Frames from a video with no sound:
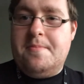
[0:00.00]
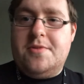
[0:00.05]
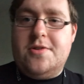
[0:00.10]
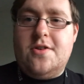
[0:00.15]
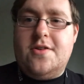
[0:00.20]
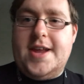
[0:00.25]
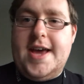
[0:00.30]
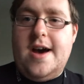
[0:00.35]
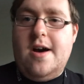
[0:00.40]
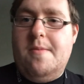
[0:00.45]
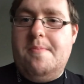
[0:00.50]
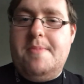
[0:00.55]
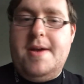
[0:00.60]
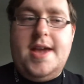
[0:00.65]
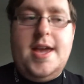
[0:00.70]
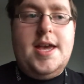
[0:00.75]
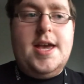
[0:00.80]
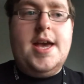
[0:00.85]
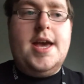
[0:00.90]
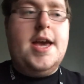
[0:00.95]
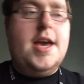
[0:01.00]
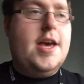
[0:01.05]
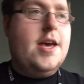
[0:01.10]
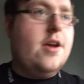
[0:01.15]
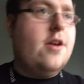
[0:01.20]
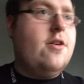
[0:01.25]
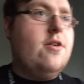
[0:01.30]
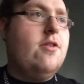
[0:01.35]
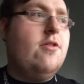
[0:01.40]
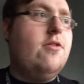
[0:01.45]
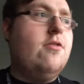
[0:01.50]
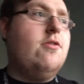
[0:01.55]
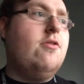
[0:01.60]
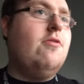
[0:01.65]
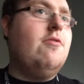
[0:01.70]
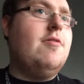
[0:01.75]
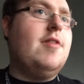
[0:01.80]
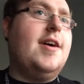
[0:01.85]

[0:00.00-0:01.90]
So that'll be cool.